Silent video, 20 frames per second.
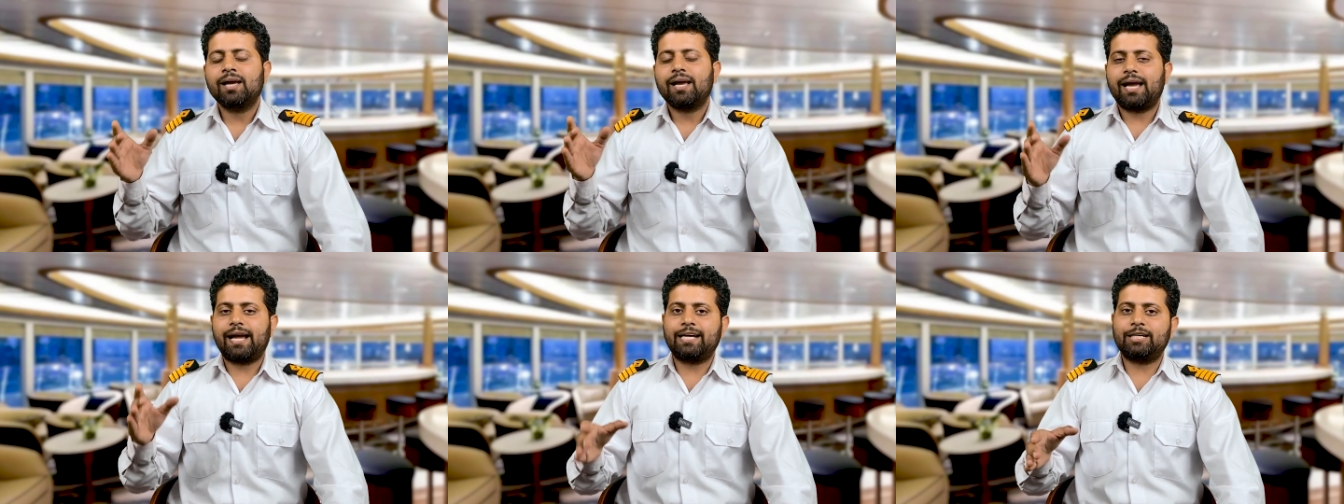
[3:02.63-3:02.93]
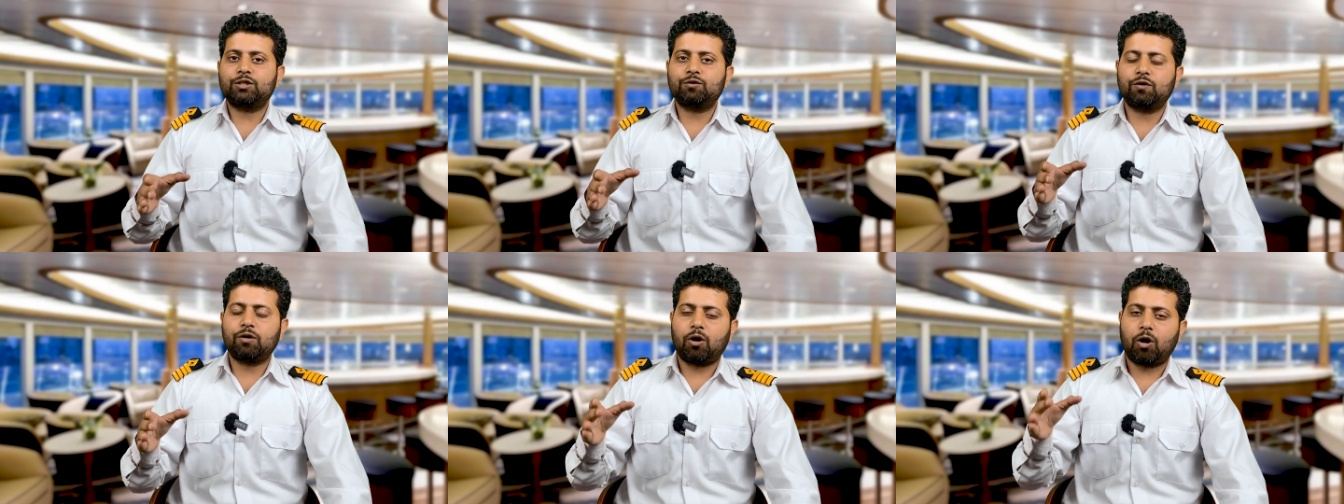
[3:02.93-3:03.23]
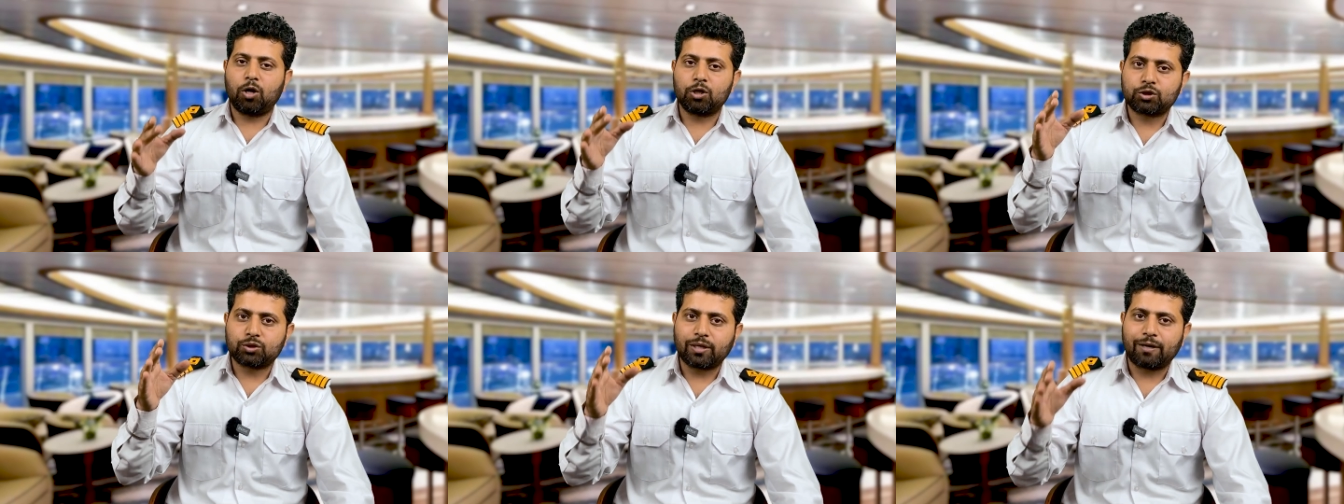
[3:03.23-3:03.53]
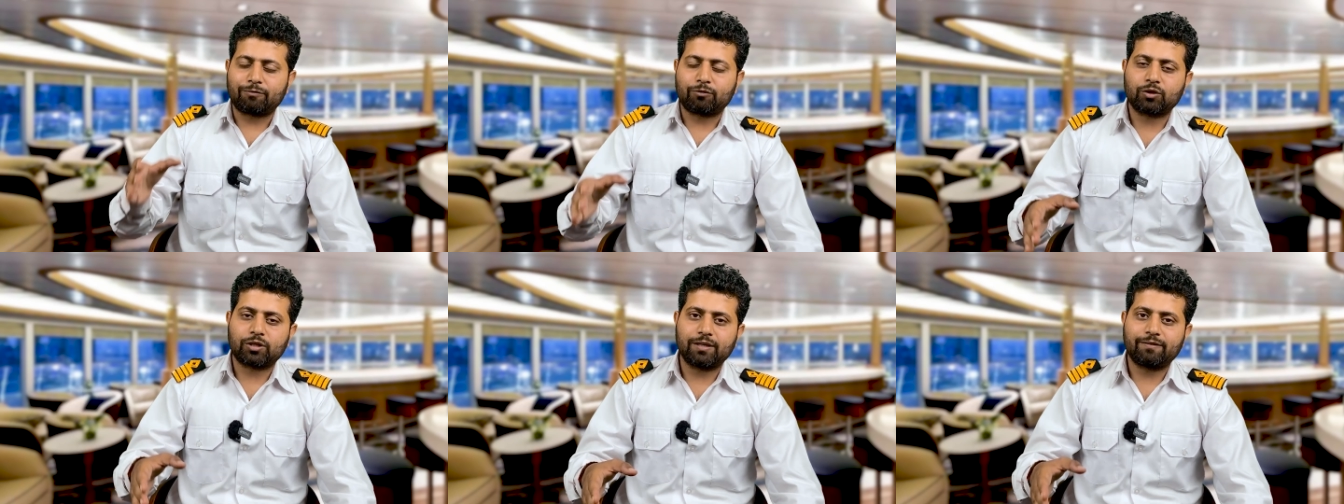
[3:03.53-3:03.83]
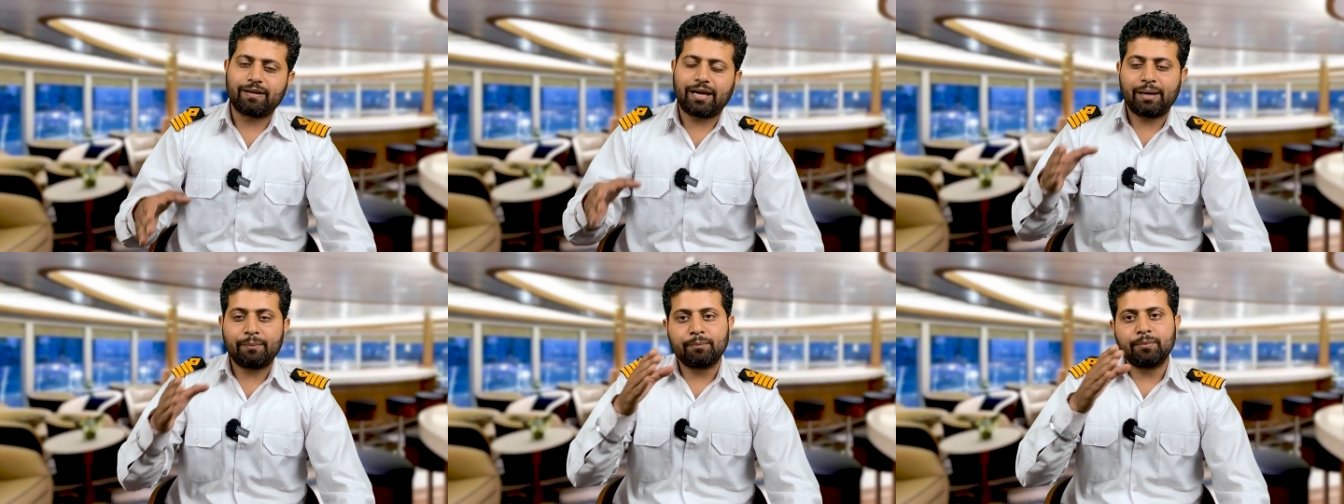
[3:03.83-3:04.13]
and you will also have to
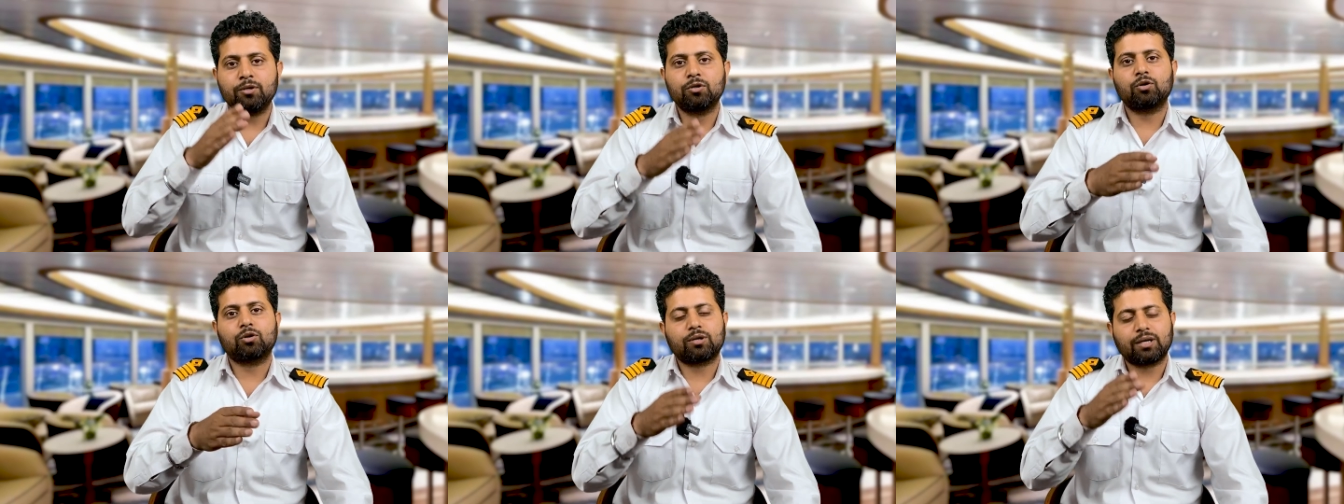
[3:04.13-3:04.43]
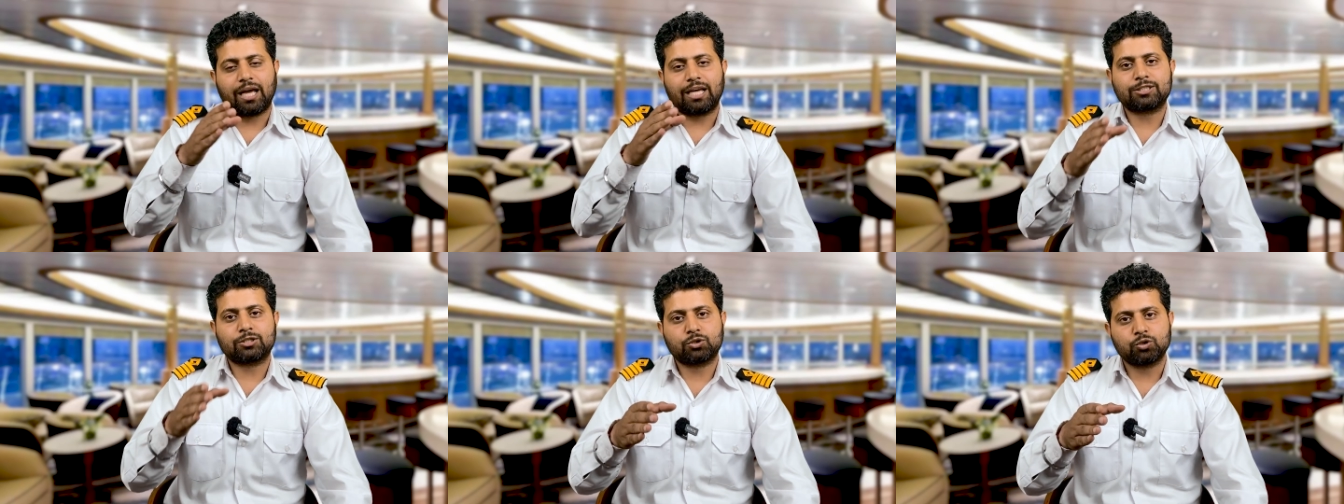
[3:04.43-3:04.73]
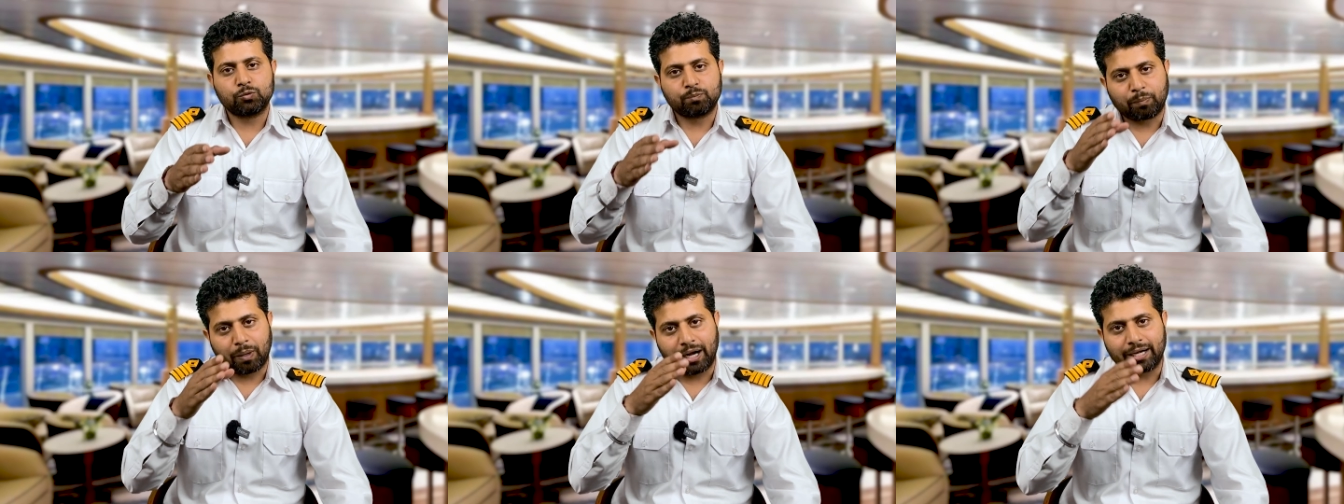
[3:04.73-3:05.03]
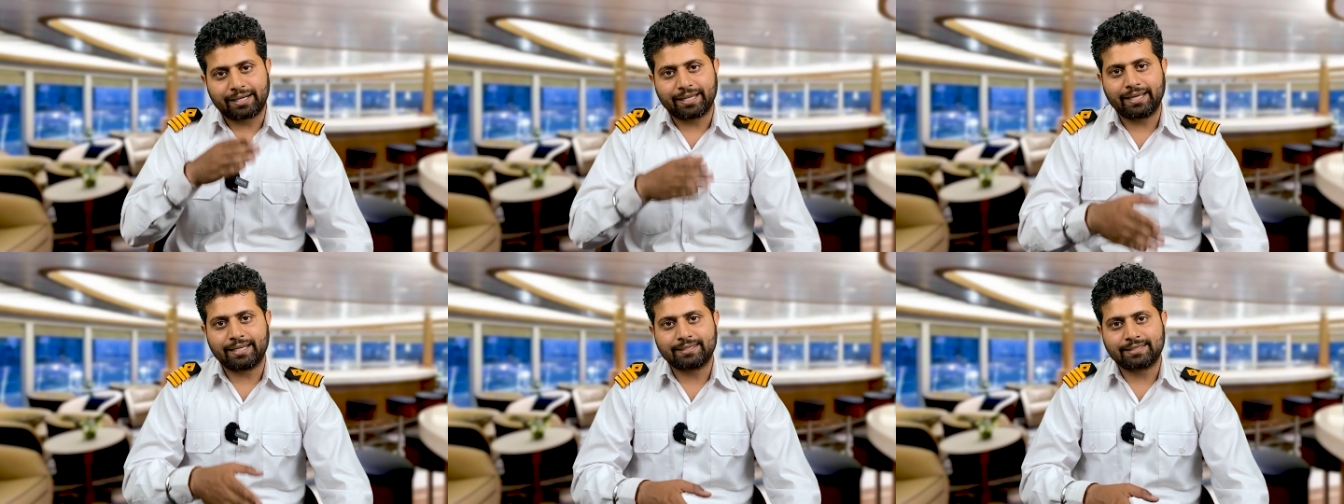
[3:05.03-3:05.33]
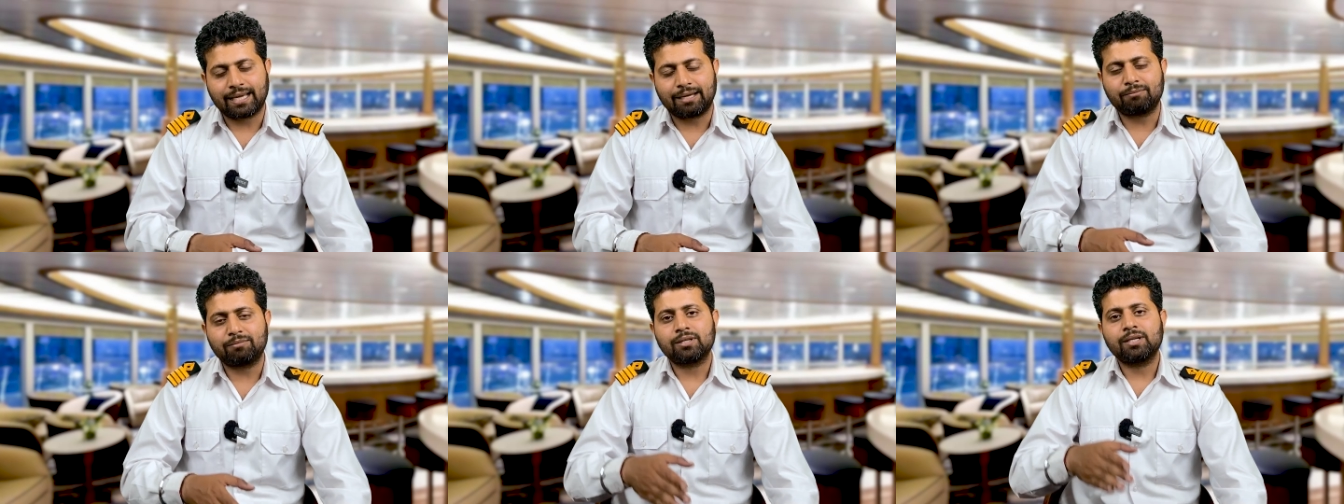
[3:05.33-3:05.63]
give MEO class 2 part A
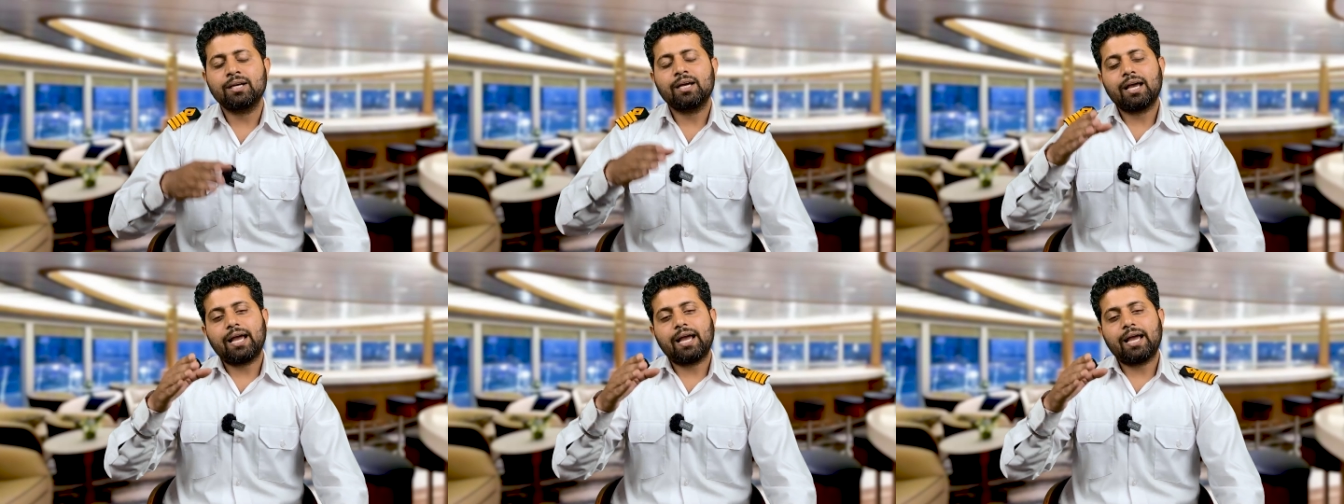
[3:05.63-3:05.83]
exam